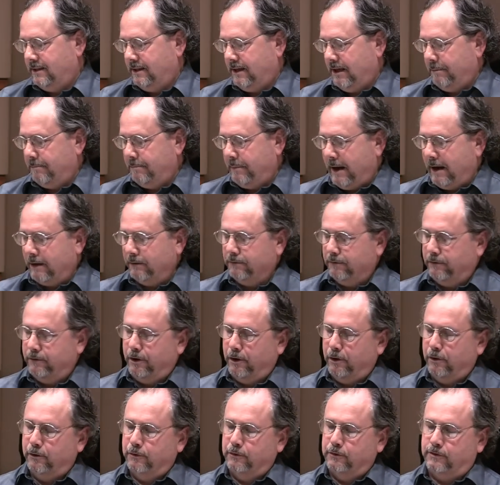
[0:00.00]
about
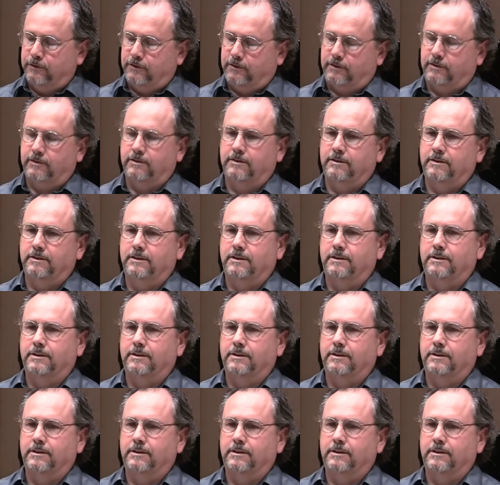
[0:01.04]
those